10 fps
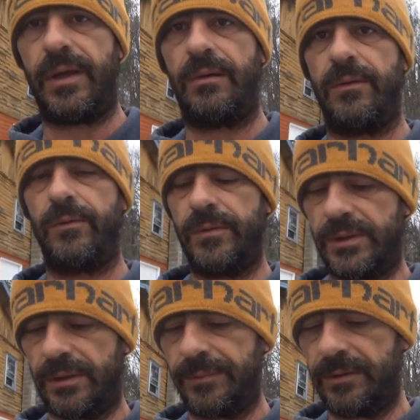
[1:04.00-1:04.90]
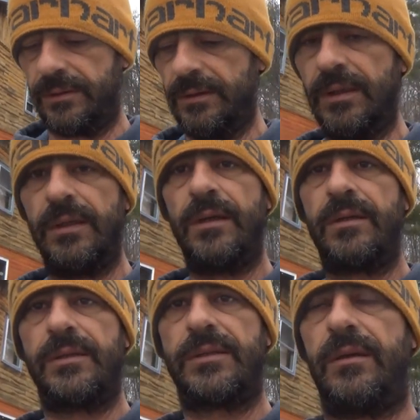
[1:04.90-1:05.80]
downloading something
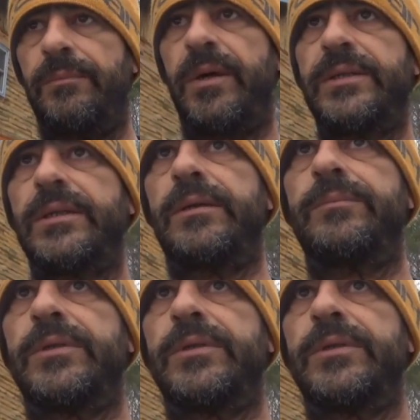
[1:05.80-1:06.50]
that's going to mess it up.